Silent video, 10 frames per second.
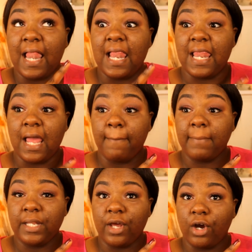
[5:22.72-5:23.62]
let
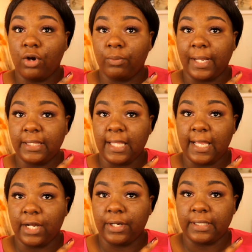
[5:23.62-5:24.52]
me know right
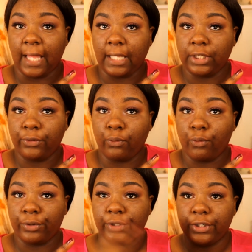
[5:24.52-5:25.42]
there in that little
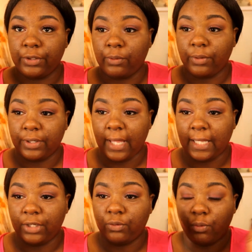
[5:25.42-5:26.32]
corner, or
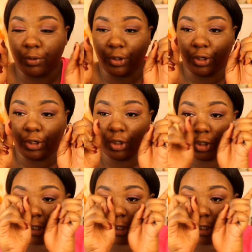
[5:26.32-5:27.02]
that little corner,